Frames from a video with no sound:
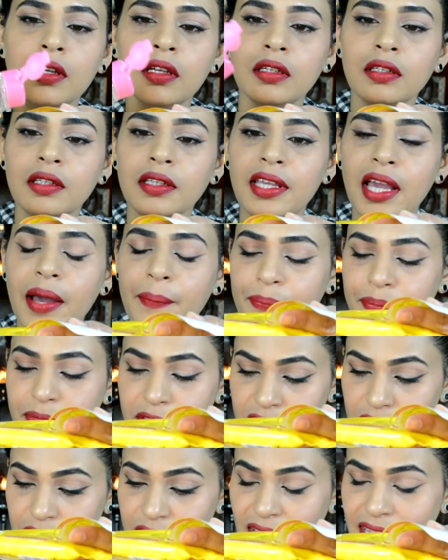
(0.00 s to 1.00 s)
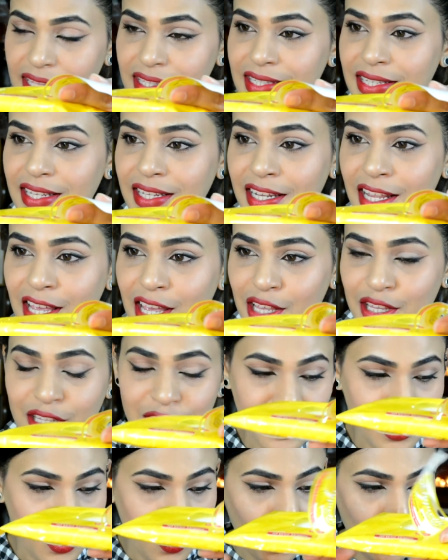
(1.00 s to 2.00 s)
Yeah, so that's it.
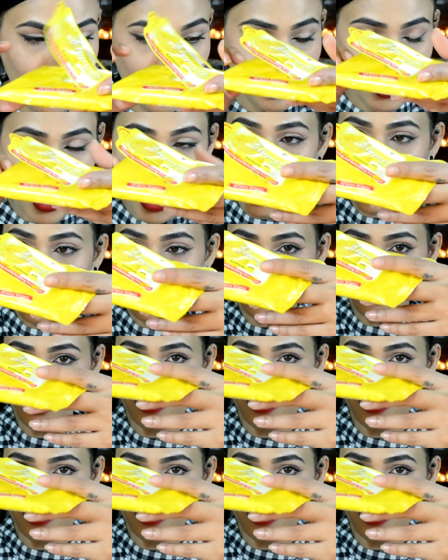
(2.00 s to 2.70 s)
So now